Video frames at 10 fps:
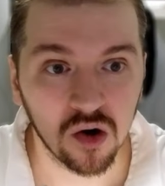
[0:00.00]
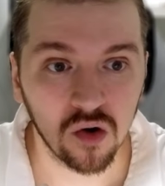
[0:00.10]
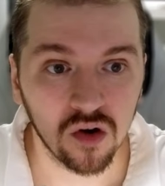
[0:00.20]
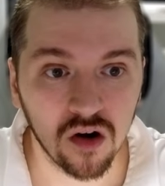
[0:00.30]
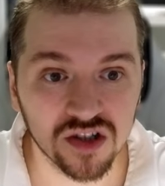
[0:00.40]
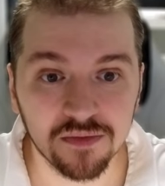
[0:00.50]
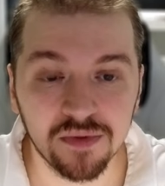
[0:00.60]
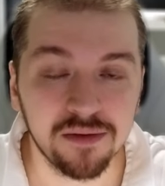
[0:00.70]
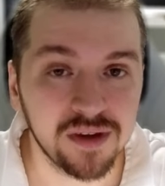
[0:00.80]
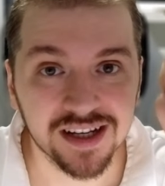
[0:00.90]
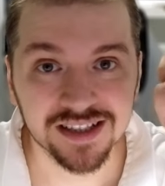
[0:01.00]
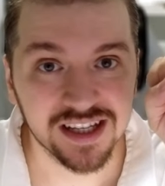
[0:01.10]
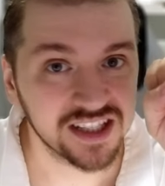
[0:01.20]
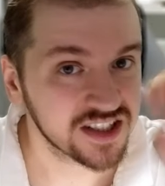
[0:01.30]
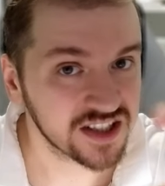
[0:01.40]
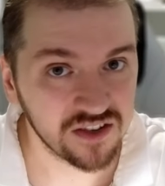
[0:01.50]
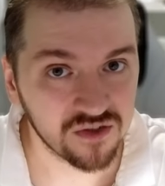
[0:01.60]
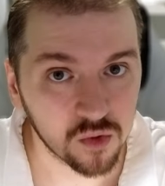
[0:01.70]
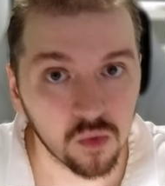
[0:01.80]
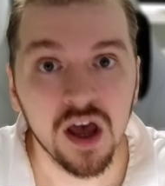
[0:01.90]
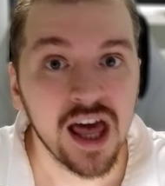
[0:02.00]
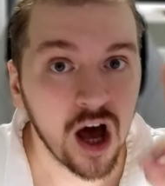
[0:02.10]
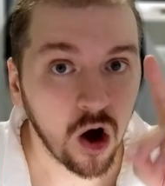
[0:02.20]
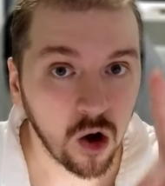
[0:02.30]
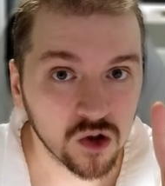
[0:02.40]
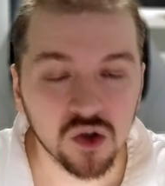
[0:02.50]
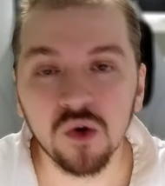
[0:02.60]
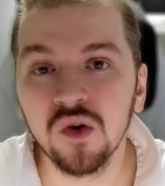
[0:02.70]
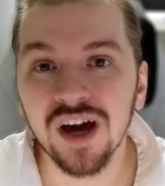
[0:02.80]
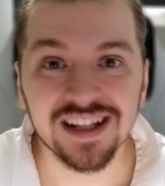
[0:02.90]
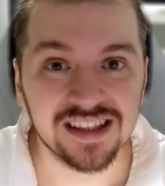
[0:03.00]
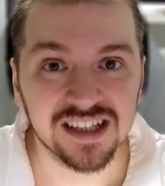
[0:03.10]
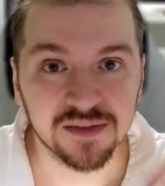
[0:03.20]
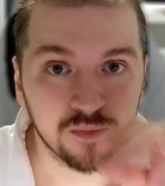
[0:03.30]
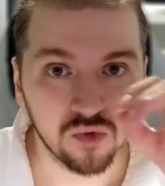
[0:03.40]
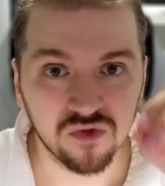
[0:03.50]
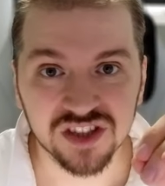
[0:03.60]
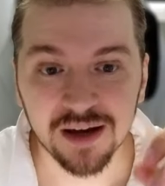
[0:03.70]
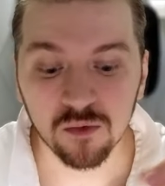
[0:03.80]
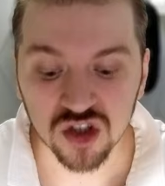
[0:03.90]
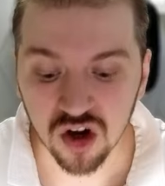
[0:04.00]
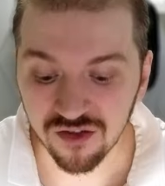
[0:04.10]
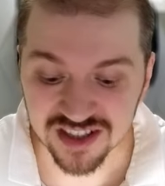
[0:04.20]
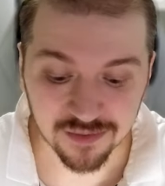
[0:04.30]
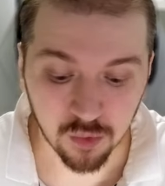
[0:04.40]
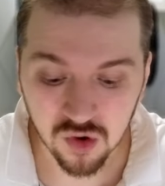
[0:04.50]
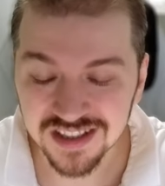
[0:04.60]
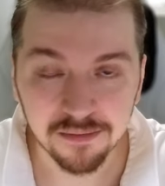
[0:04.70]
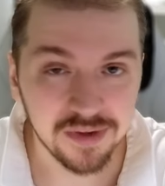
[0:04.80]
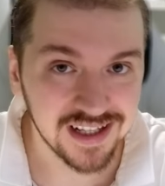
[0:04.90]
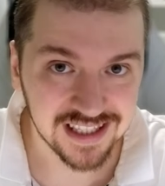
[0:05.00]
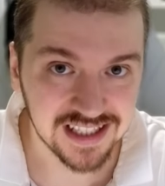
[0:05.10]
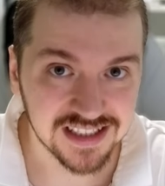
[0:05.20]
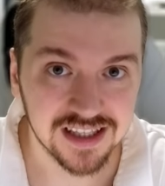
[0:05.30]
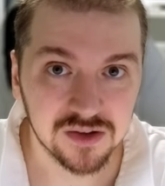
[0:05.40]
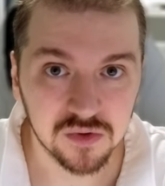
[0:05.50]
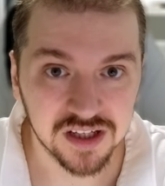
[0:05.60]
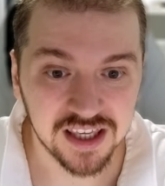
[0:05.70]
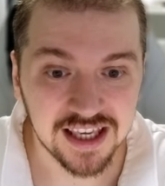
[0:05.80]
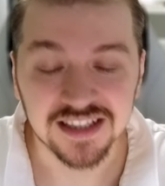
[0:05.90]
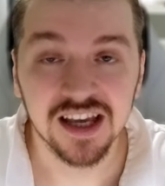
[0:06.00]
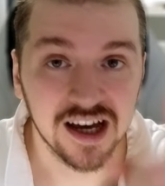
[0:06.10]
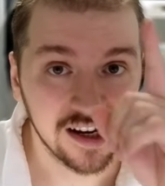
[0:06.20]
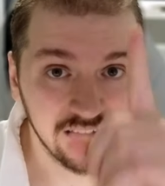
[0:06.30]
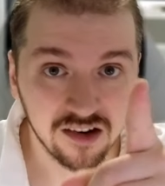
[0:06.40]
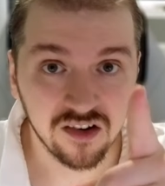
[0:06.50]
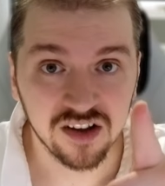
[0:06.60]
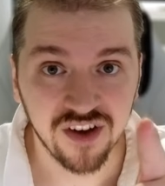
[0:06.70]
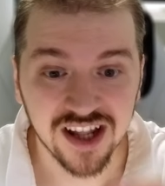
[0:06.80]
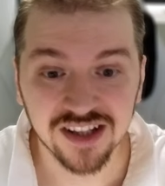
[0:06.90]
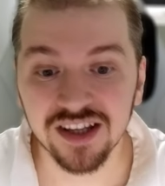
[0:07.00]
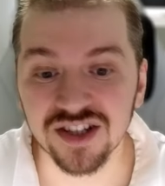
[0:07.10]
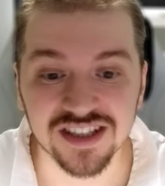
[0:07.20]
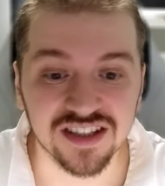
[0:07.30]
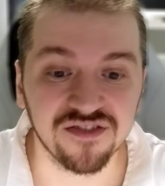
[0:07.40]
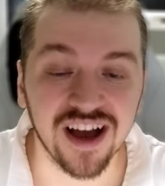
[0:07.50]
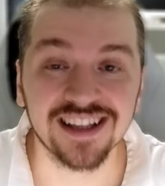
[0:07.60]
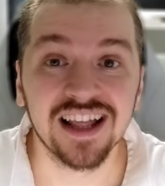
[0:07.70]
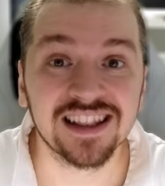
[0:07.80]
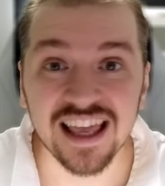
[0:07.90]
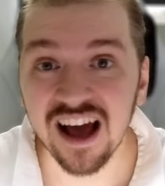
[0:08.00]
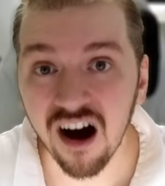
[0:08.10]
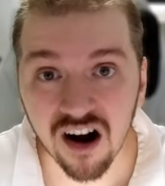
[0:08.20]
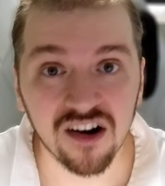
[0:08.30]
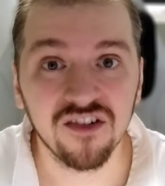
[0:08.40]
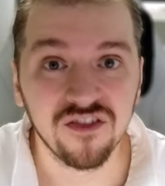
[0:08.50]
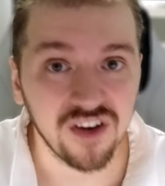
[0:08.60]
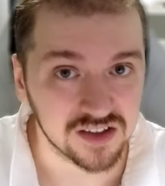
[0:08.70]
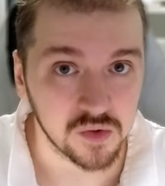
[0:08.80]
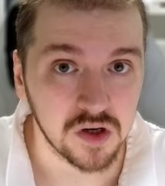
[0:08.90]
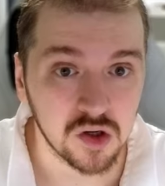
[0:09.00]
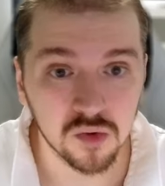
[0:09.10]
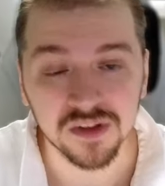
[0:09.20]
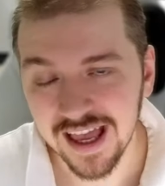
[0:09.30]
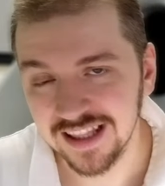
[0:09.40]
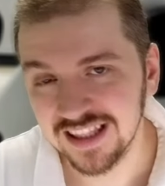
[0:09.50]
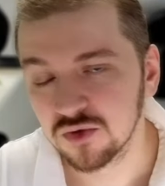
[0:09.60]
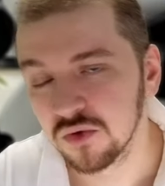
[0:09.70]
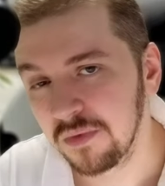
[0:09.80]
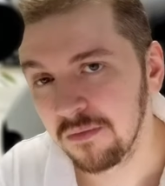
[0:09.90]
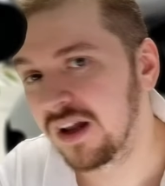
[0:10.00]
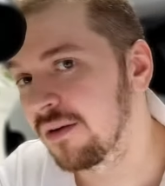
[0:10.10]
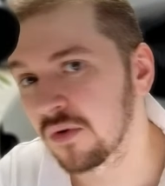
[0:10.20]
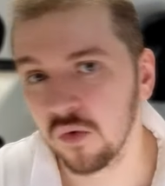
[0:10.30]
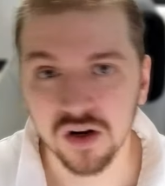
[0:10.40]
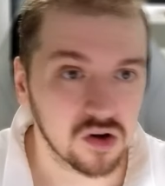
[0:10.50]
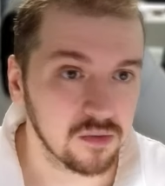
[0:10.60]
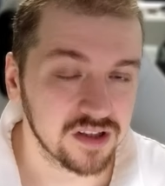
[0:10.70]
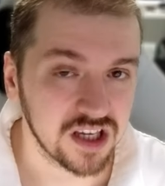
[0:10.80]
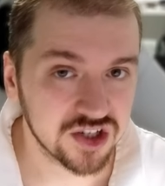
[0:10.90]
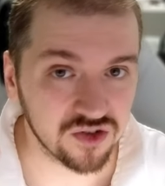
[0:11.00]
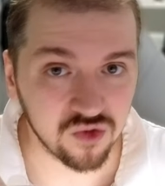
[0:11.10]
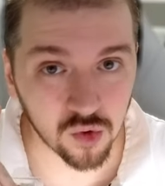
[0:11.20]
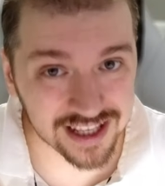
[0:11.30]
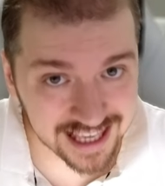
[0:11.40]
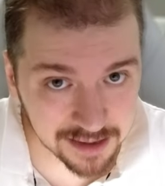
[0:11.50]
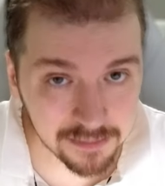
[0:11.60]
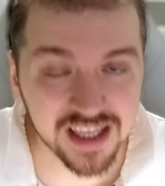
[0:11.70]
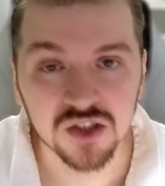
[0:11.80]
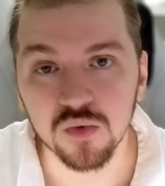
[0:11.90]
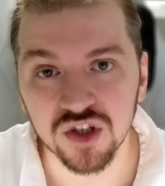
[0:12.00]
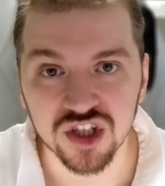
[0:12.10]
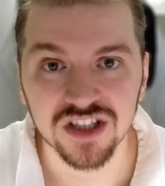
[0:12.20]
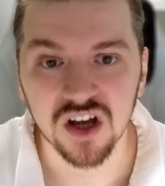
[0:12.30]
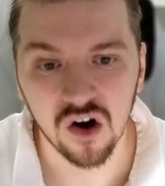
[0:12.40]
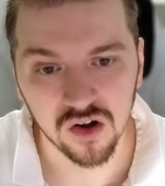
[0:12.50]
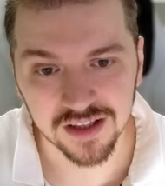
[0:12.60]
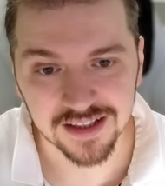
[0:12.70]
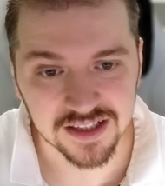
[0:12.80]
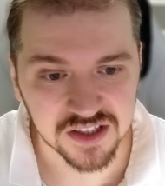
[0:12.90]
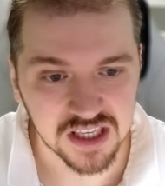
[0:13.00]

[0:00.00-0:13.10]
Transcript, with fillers: whole RGB because it's see-through. Also, you got a dust-proof stem, which offers more stabilities to the keys. And another advantage is the fact that they are factory lubed, and this would be my number one recommendation for gaming switches on this